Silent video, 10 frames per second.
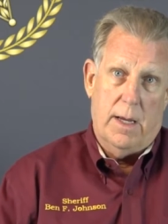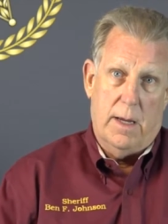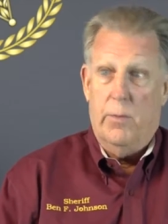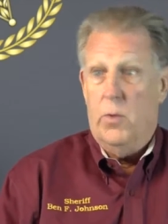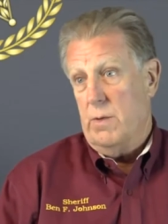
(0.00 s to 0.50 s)

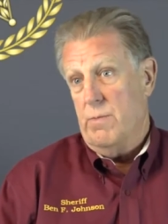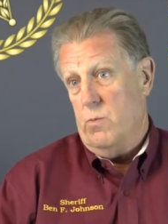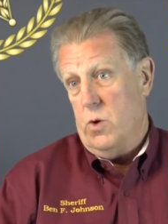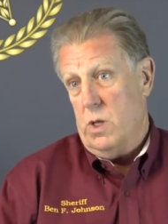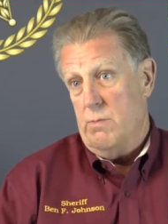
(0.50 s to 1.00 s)
And
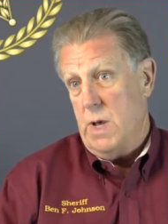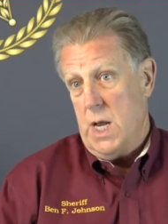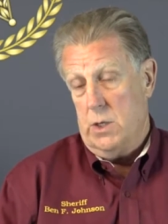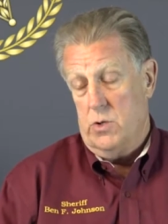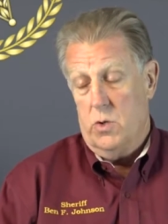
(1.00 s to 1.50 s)
what the
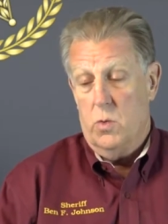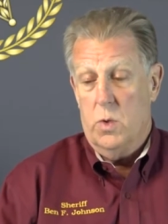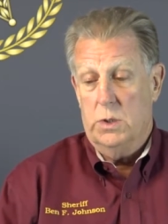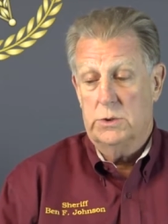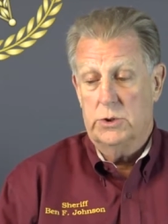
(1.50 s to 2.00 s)
magnitude
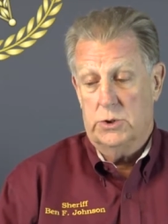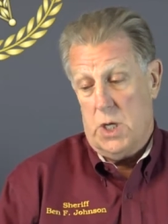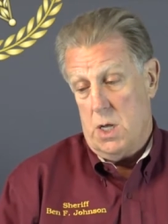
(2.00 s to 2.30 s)
was is